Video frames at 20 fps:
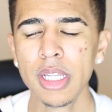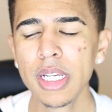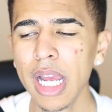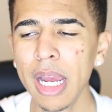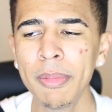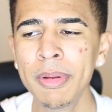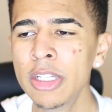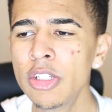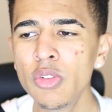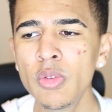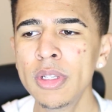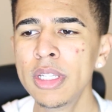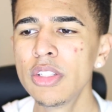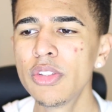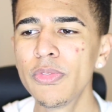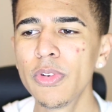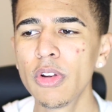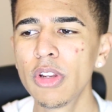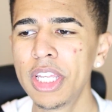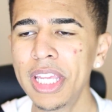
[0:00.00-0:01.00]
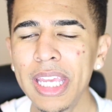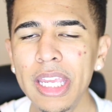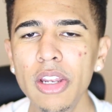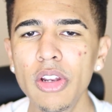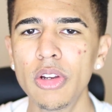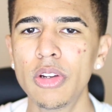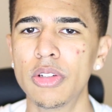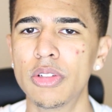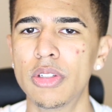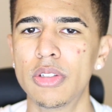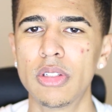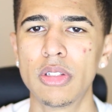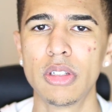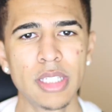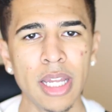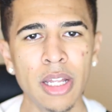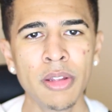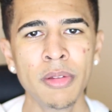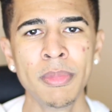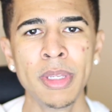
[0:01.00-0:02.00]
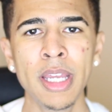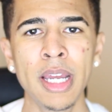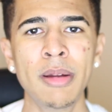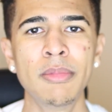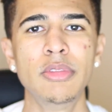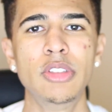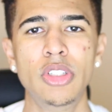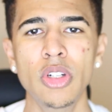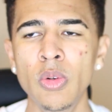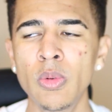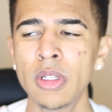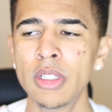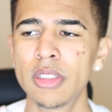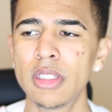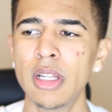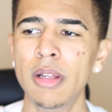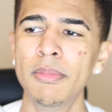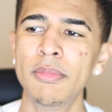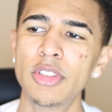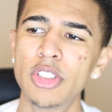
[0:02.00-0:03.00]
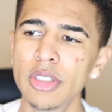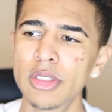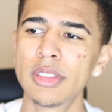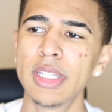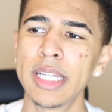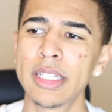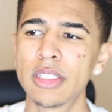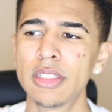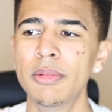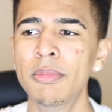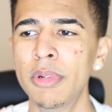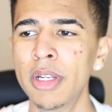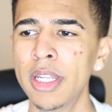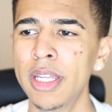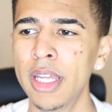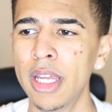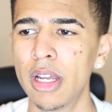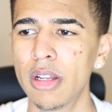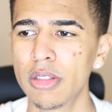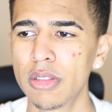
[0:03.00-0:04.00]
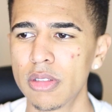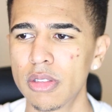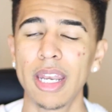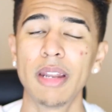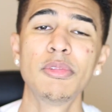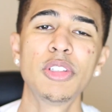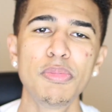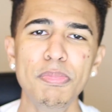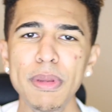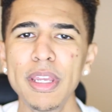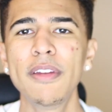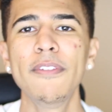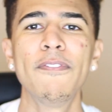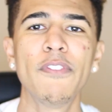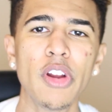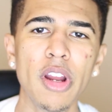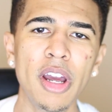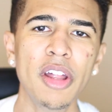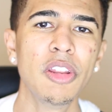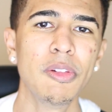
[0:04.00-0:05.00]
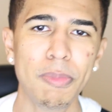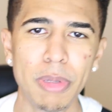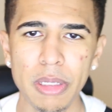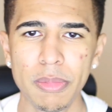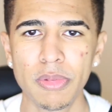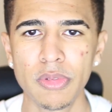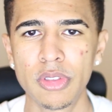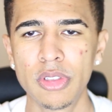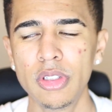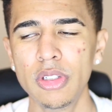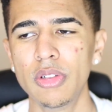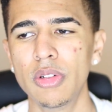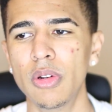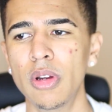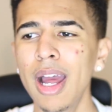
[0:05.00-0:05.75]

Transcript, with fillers: Nigga, I've been doing this for years. Telling me I'm doing something just like somebody else. And I'm speaking for other people too.